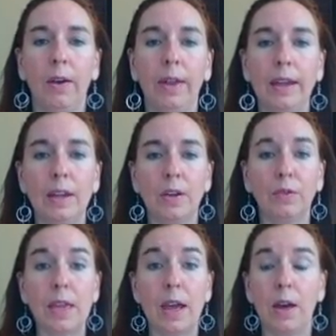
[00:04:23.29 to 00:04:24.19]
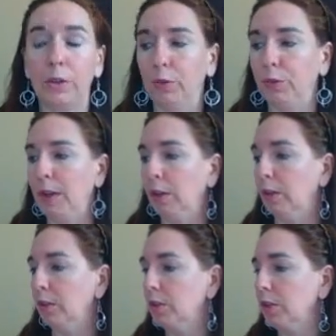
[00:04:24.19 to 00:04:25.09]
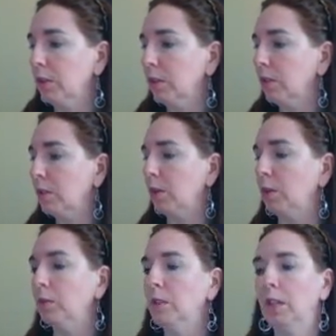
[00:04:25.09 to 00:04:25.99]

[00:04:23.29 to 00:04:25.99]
any of the other fingers. So